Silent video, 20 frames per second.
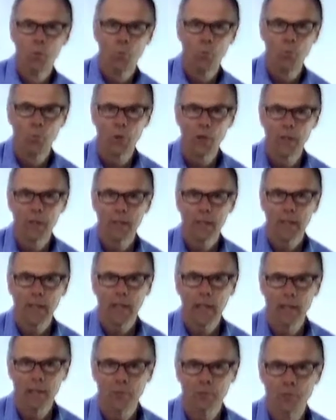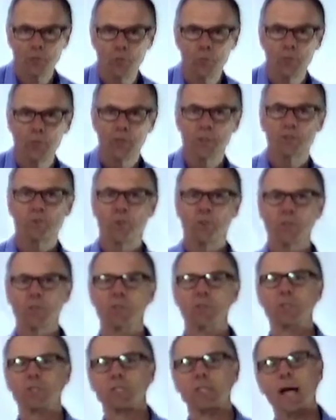1 and 2, that
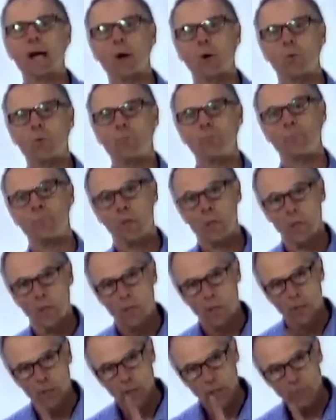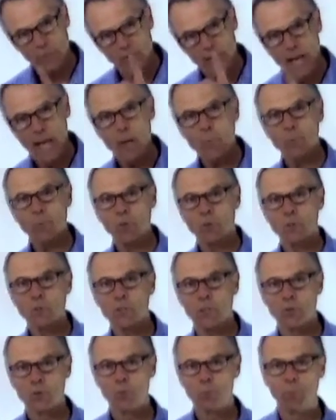stretches this. Now, if it happens
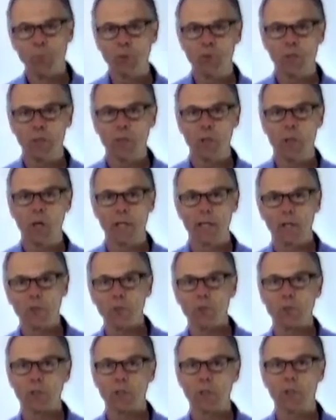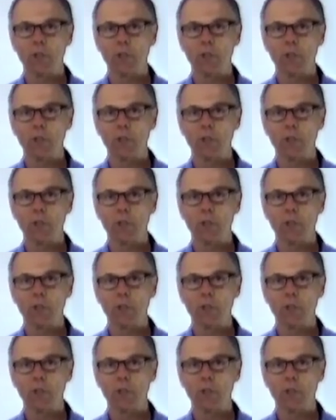that you put that on and you could